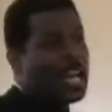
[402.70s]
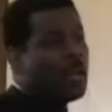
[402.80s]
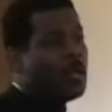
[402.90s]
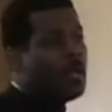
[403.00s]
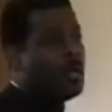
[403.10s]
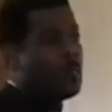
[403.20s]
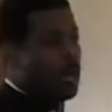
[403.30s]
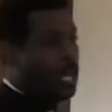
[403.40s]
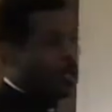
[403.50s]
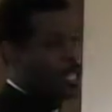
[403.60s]
here,
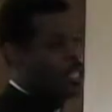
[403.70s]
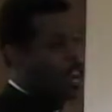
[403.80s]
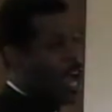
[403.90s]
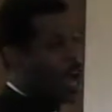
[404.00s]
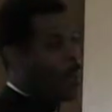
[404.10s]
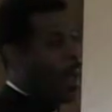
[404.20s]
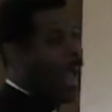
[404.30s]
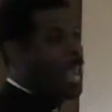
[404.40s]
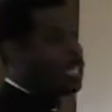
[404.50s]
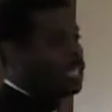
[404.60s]
Peter was in jail
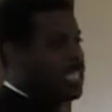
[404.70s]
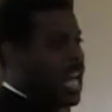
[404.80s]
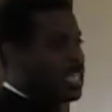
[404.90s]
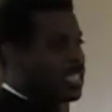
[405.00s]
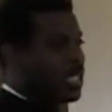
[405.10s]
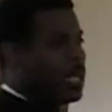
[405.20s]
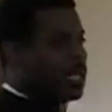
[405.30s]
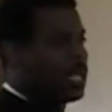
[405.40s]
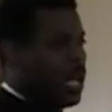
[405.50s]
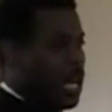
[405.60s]
behind
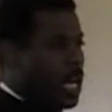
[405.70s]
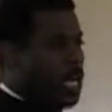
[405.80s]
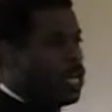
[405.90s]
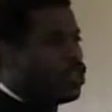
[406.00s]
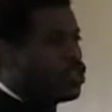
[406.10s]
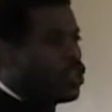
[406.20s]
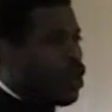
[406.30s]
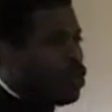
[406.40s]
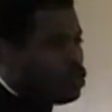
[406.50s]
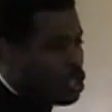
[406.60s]
16
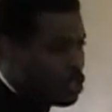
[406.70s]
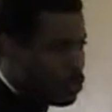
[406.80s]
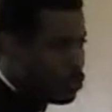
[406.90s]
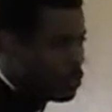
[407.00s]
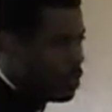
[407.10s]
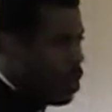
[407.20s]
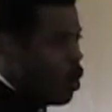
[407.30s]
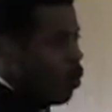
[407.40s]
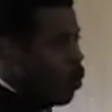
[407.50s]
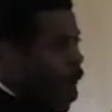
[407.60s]
soldiers.
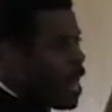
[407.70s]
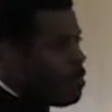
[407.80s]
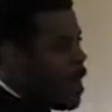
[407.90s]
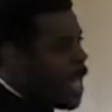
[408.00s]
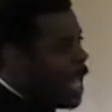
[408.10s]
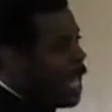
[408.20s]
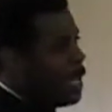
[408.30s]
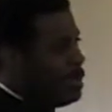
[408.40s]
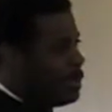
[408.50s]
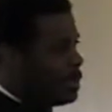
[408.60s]
One
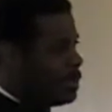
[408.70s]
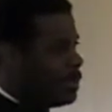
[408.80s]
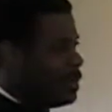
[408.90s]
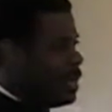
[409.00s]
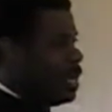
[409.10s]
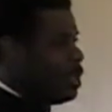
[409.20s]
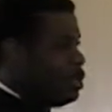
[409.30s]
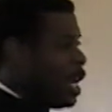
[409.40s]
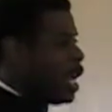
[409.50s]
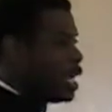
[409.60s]
man
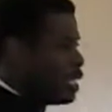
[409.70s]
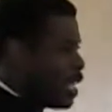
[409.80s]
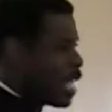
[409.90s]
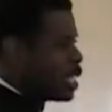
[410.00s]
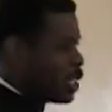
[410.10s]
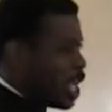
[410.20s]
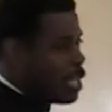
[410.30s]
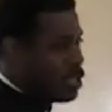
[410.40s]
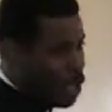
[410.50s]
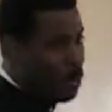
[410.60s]
needed
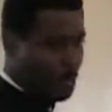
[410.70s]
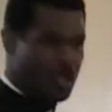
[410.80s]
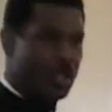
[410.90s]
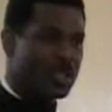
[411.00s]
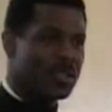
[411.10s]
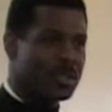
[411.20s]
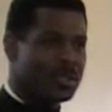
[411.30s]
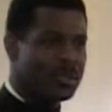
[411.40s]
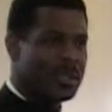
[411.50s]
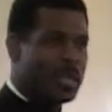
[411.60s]
16 soldiers.
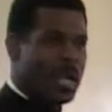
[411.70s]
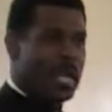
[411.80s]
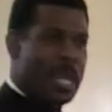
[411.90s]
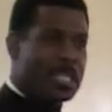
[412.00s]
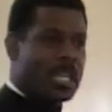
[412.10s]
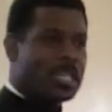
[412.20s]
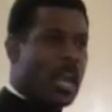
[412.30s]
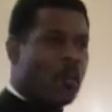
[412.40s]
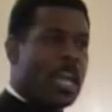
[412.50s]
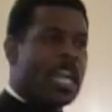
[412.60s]
Let us
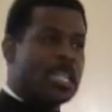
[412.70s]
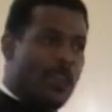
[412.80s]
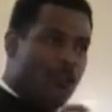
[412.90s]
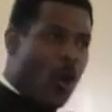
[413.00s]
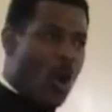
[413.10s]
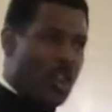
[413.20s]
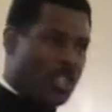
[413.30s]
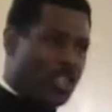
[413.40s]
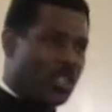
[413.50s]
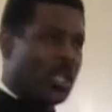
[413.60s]
know that he's a
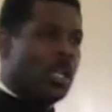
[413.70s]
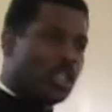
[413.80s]
force